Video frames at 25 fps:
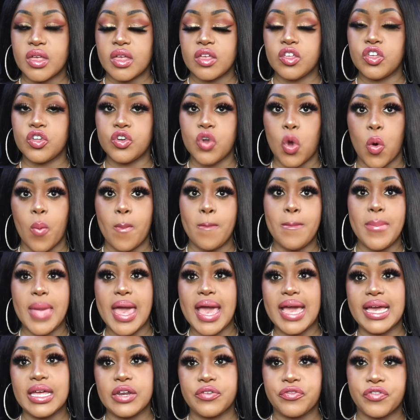you know
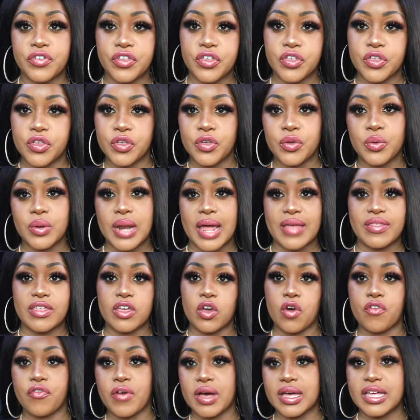made for you like they're
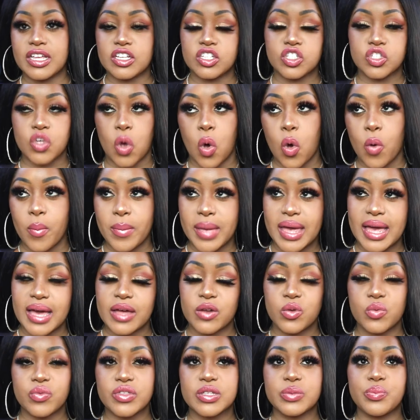your fucking soulmate
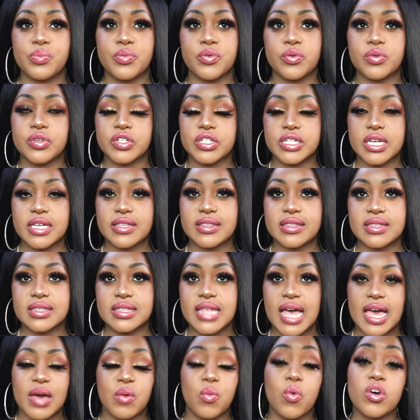and all this bullshit
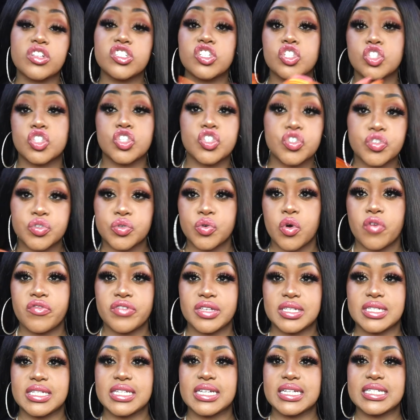that wasn't true
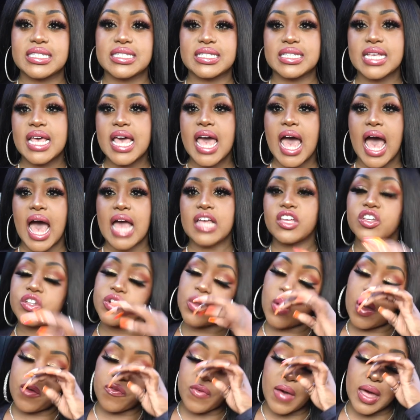obviously because I you
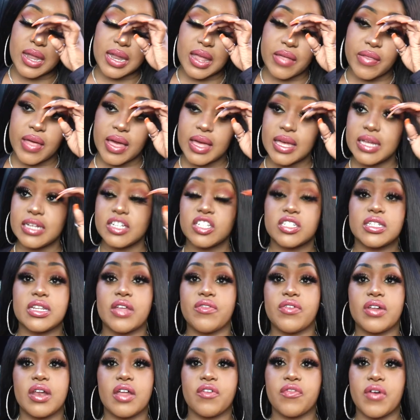know I found out that he just
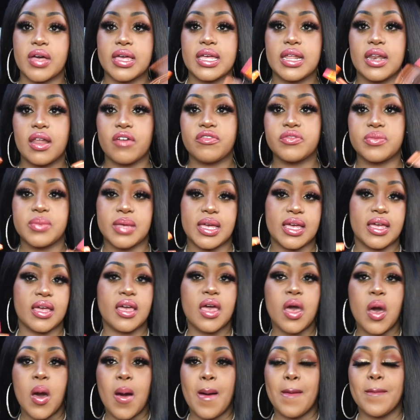never fucking loved me
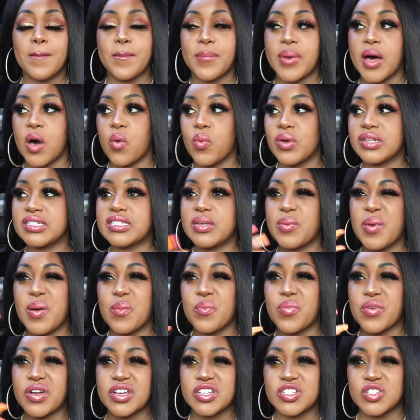but when someone
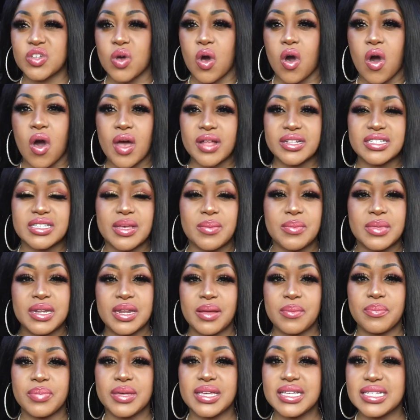breaks your heart into a
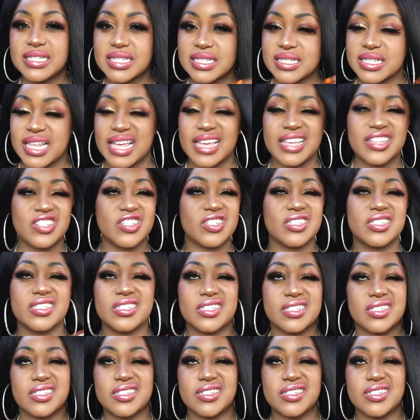million pieces like it's just